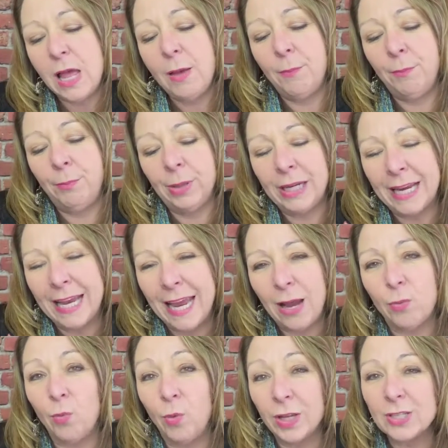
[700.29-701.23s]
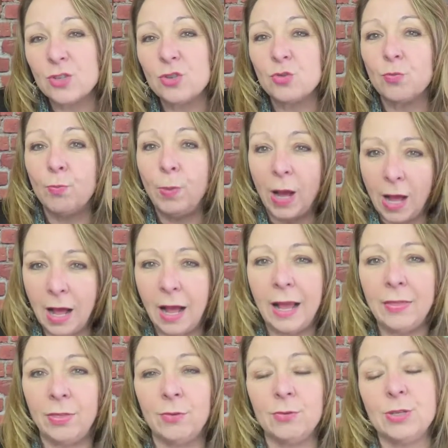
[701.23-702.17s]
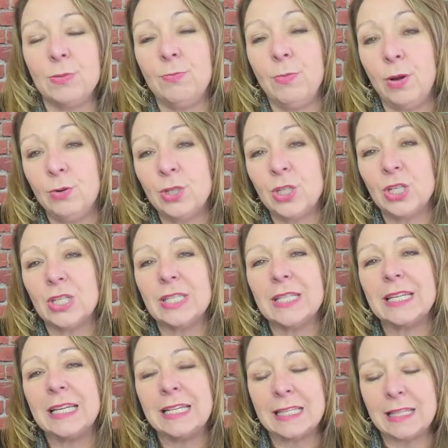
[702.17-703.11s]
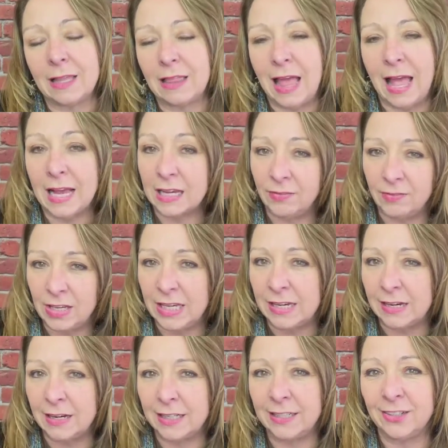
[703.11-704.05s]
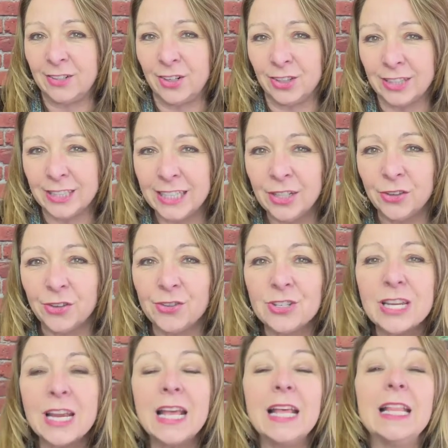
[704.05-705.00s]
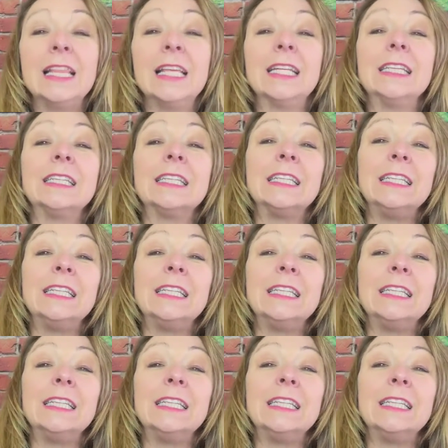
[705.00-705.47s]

but again, what's behind those emotions is the lack of EI in our leaders that